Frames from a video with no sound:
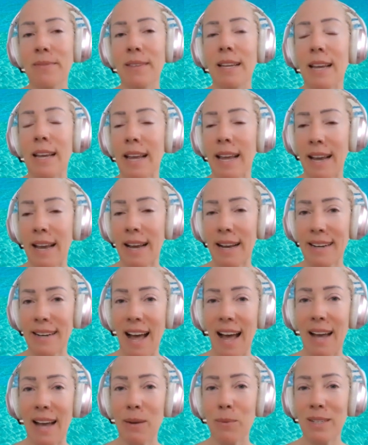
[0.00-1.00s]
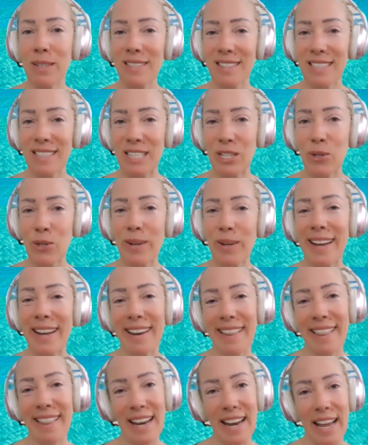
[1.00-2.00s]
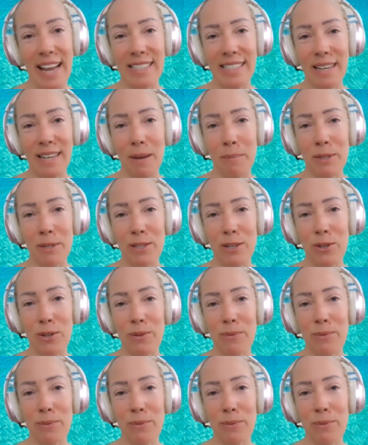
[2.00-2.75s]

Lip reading: And I will see you in the next episode.